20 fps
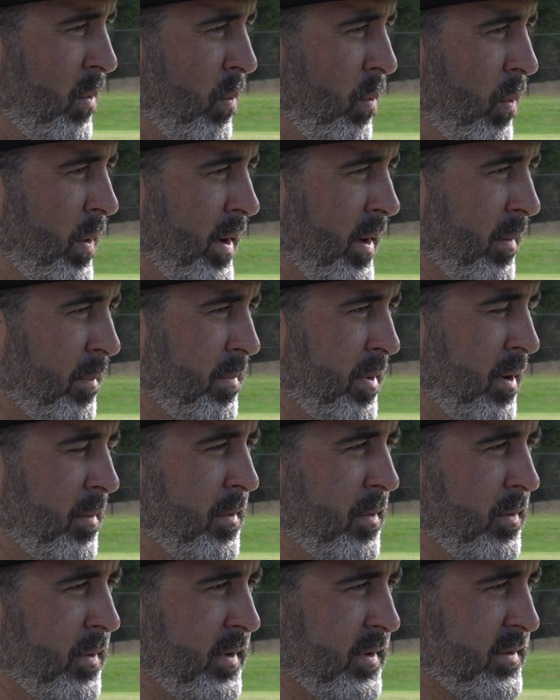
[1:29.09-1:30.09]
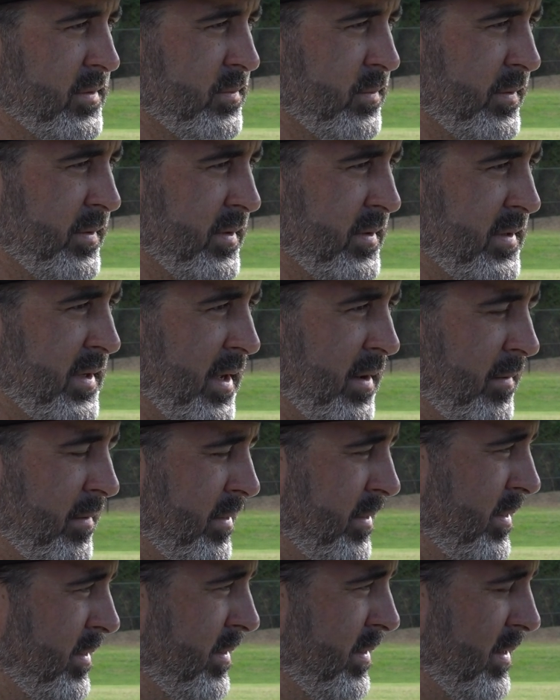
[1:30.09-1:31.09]
where Bobo is with his
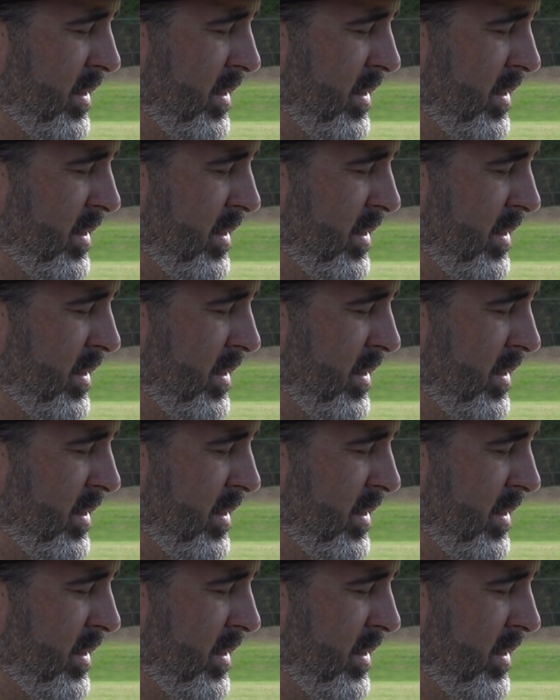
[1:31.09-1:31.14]
health